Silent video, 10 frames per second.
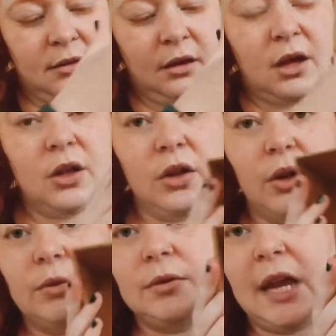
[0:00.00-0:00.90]

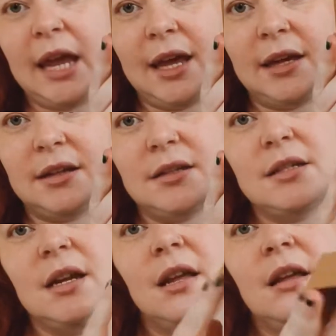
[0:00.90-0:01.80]
cologne and
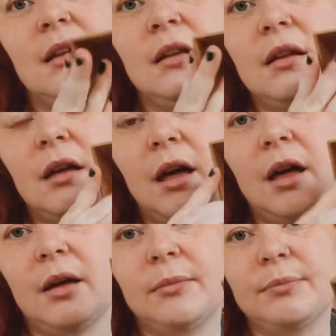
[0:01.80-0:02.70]

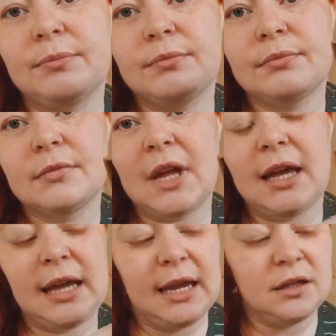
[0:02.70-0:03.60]
a
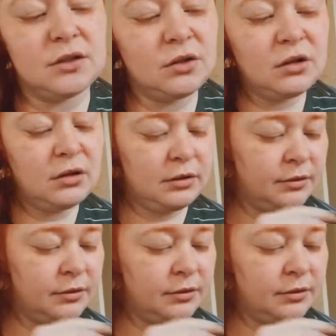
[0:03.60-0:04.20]
candle.